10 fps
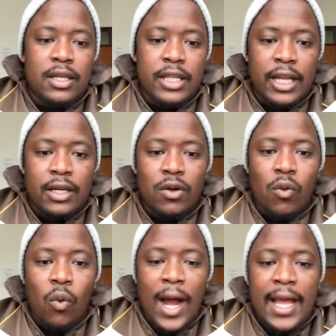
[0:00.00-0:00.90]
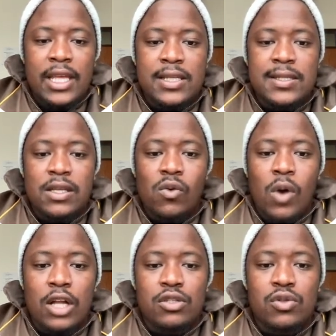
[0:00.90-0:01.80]
Then y is
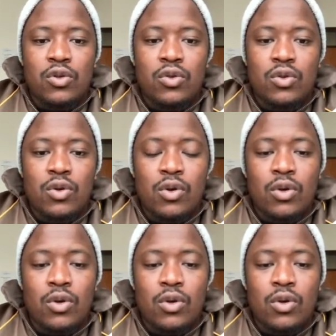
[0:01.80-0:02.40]
equals to